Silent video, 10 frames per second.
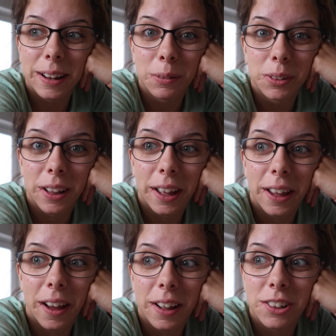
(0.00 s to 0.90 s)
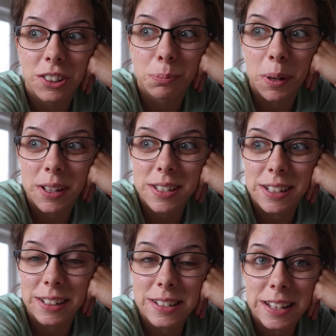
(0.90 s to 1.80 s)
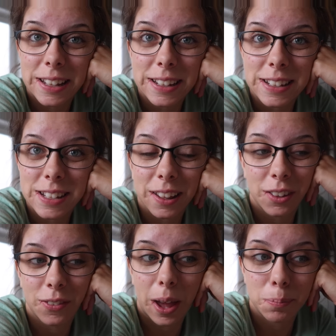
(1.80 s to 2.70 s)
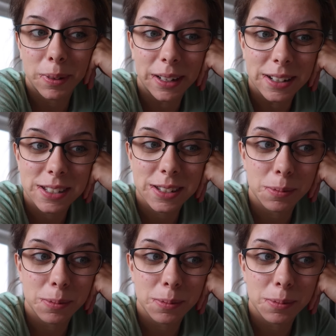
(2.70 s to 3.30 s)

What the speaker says: And it was like, I just burst into tears, like of happiness.